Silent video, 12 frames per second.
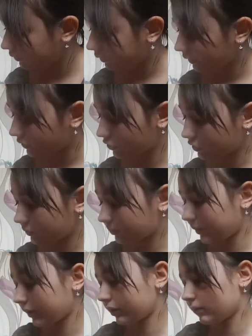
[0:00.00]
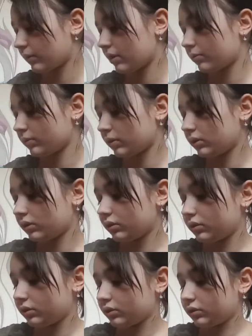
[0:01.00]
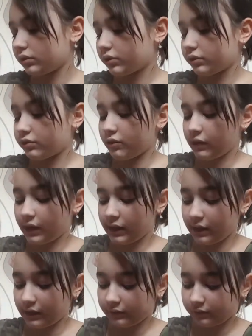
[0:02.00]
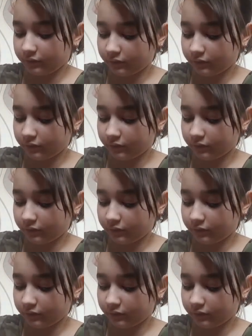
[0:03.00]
Let's just pick them up. So I have,